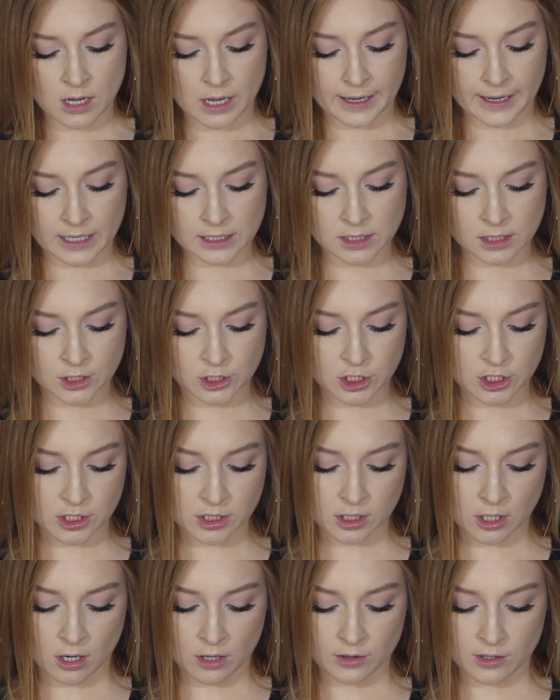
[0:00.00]
I guess it's
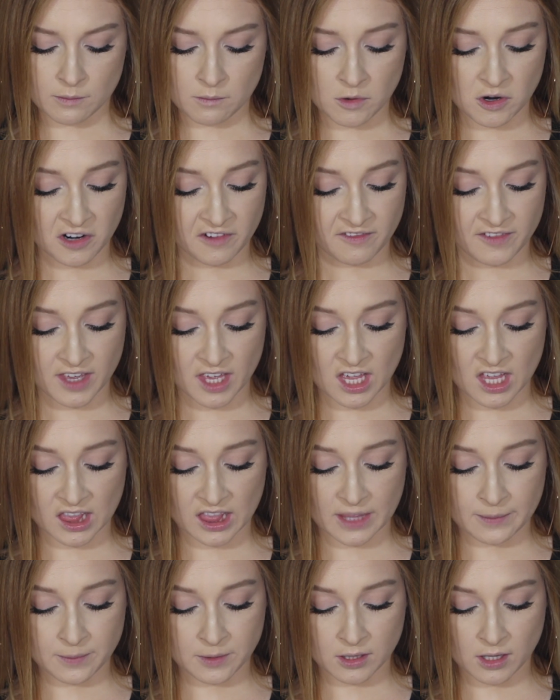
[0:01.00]
just called the Morphe
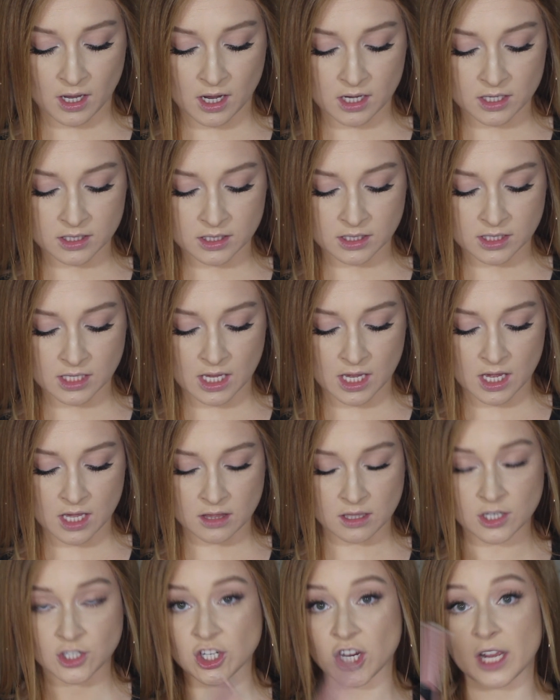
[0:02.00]
lip gloss in
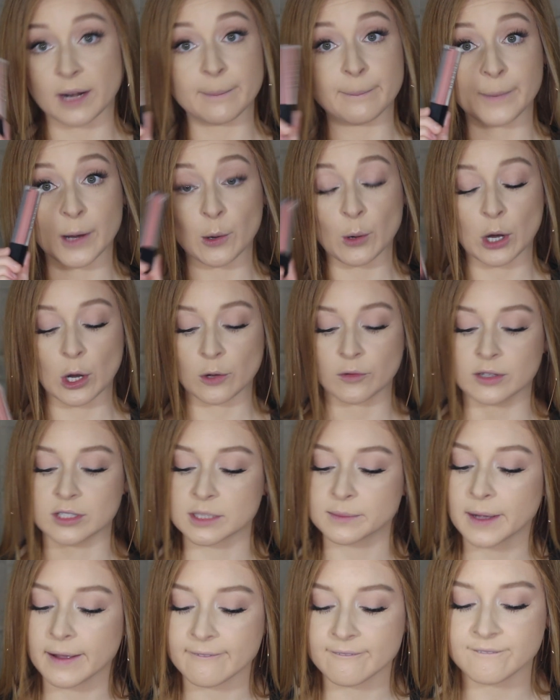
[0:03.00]
the shade Boho. These
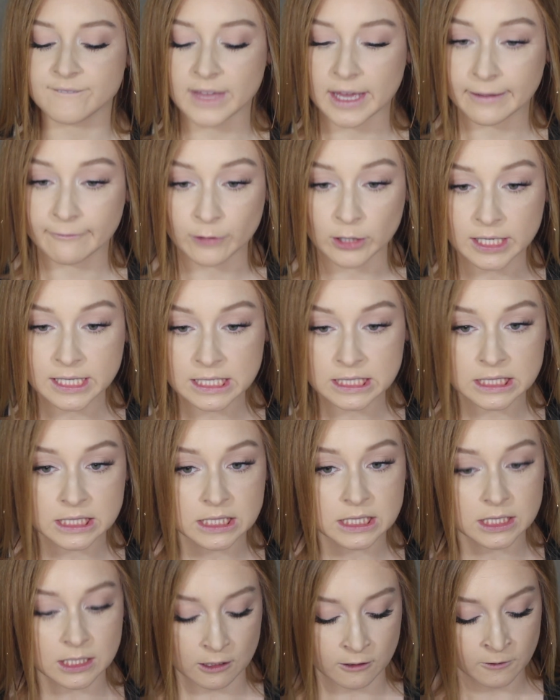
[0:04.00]
are my
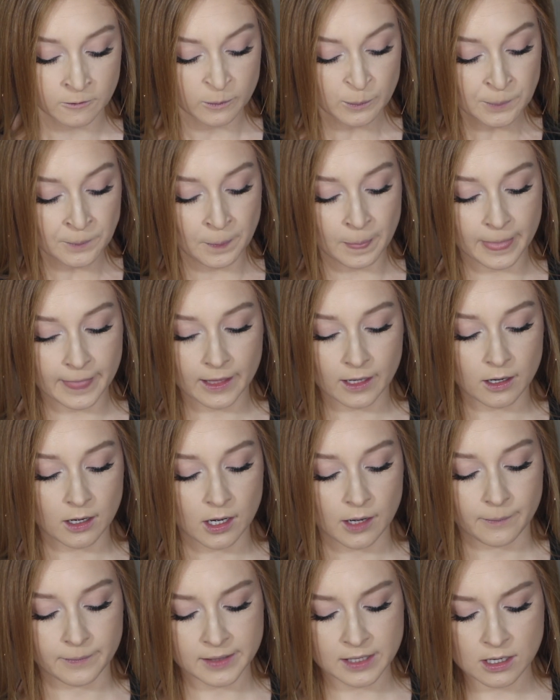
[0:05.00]
favorites.
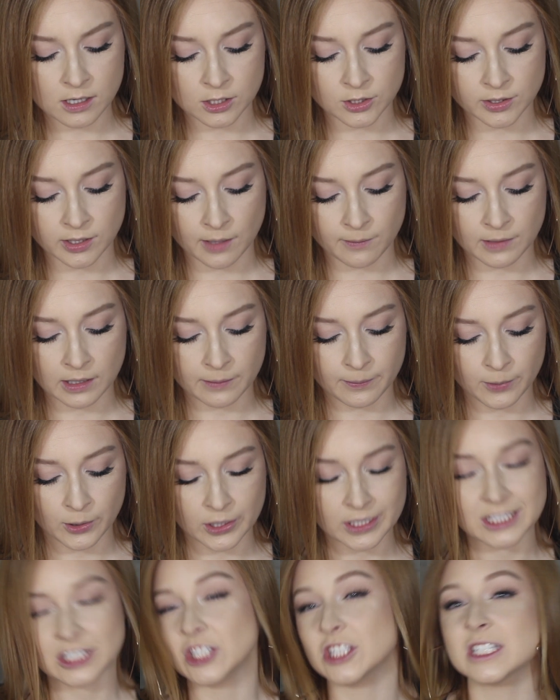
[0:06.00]
Yes, I'm going to
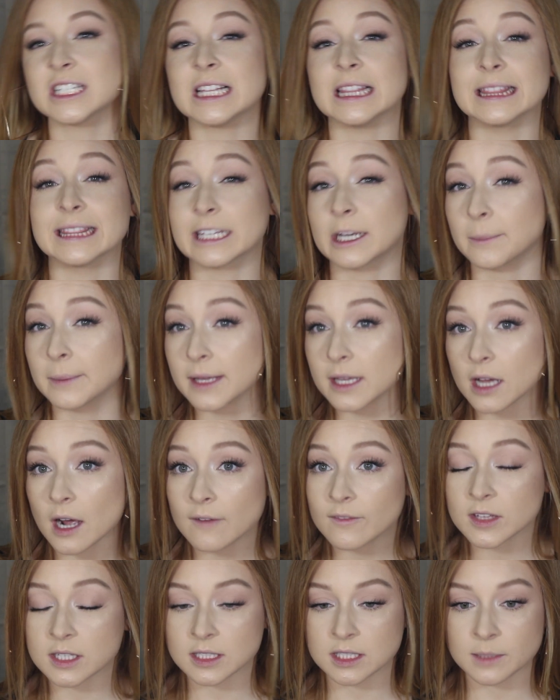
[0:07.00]
put just a little bit
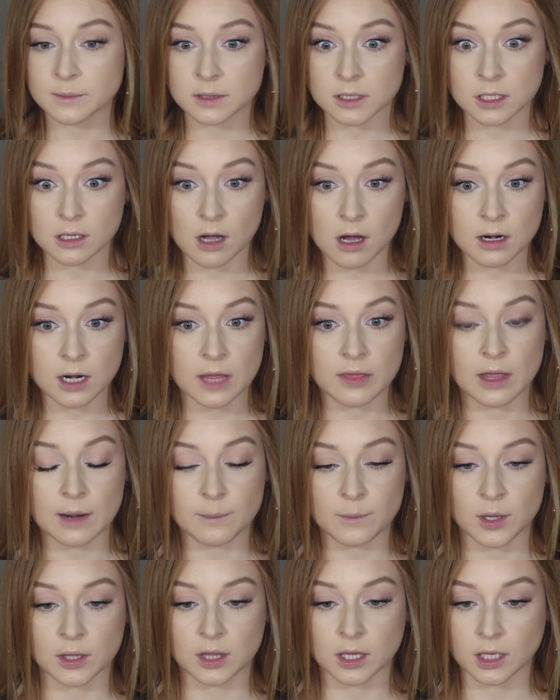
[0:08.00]
of this lipstick on and
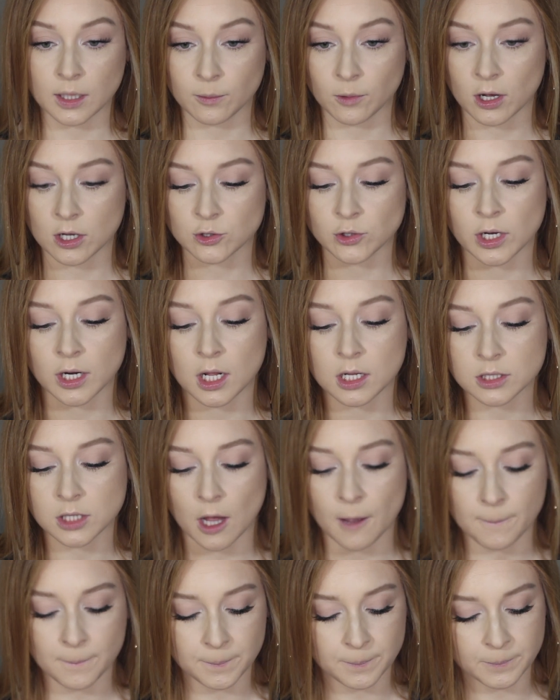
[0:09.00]
then put the lip gloss right on
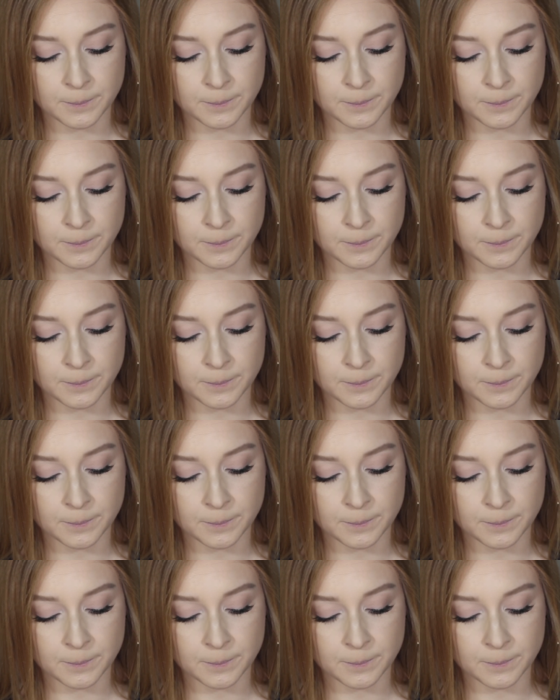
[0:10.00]
top.